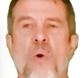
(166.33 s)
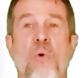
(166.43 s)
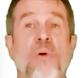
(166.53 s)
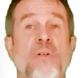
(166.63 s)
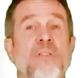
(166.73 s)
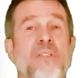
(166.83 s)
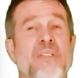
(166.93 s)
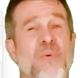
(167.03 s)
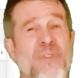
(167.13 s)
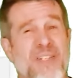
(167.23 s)
or
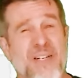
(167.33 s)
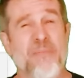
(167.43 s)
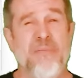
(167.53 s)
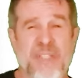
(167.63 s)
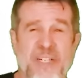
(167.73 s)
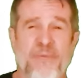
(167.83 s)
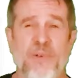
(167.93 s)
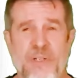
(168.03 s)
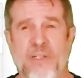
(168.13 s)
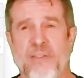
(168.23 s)
with some
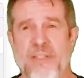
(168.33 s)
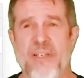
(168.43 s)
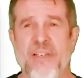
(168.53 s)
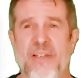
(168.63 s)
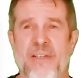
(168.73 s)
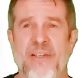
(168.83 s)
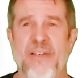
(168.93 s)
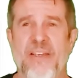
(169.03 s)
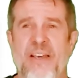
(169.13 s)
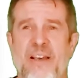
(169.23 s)

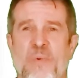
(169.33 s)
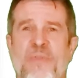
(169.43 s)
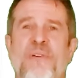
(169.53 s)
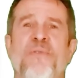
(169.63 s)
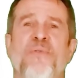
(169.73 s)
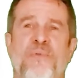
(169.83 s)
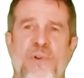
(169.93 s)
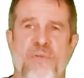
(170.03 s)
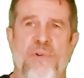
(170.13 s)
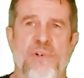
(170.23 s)
difficulty with the
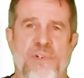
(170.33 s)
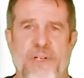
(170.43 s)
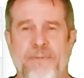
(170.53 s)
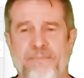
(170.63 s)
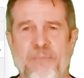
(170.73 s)
free version.